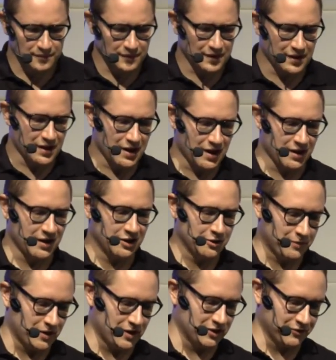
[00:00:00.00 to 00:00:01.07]
Another
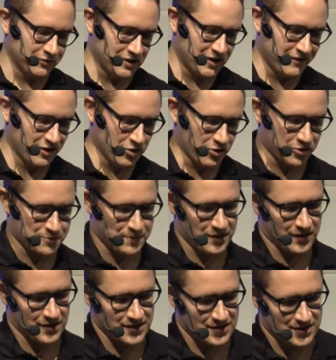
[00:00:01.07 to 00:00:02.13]
part of the developer
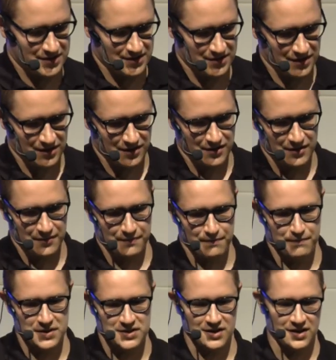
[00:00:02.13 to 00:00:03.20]
experience,
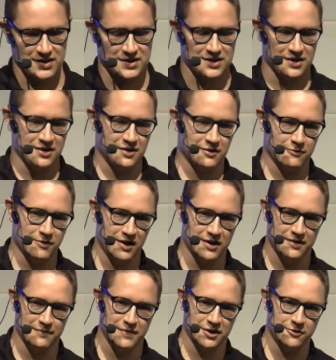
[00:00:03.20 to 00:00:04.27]
besides running
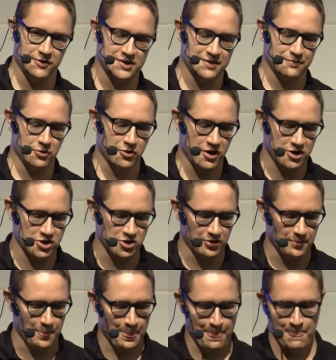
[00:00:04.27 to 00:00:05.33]
metrics in production,
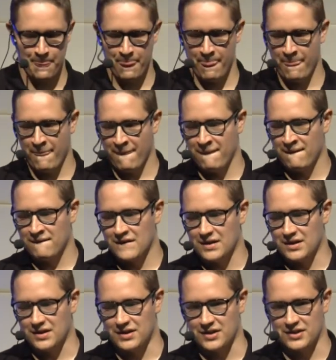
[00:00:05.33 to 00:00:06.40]

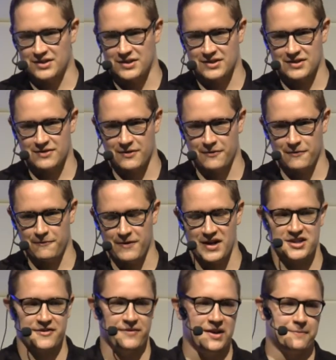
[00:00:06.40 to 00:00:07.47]
is fast
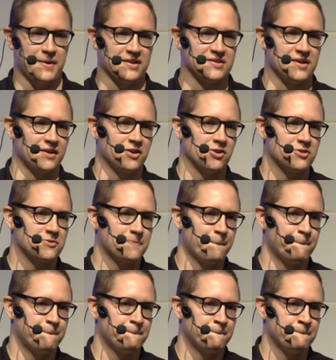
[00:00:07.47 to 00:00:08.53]
feedback cycles.
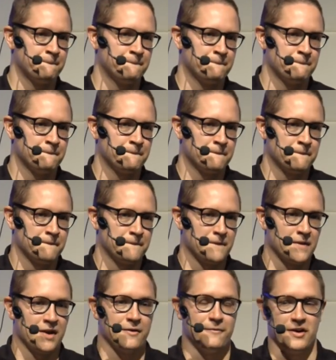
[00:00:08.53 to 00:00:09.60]

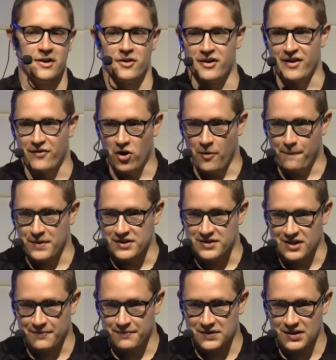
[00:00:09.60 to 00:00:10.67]
When you're developing
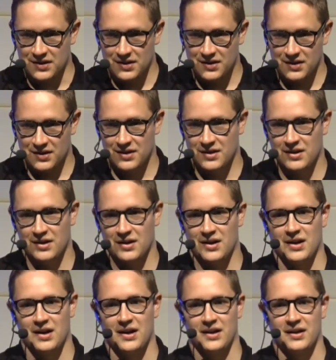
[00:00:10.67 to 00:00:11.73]
something,
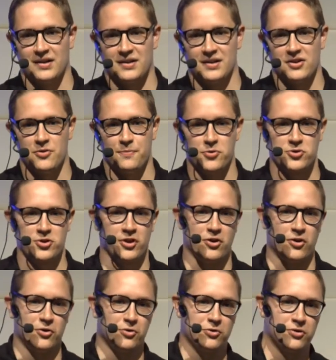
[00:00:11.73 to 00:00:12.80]
and you push the
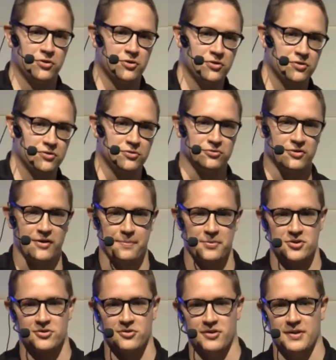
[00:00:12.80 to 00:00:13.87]
code to the
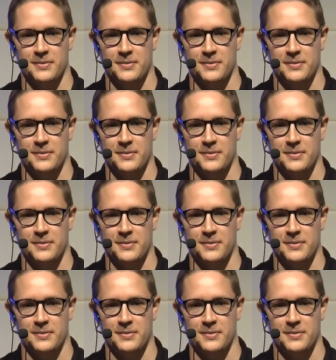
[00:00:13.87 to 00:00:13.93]
repository,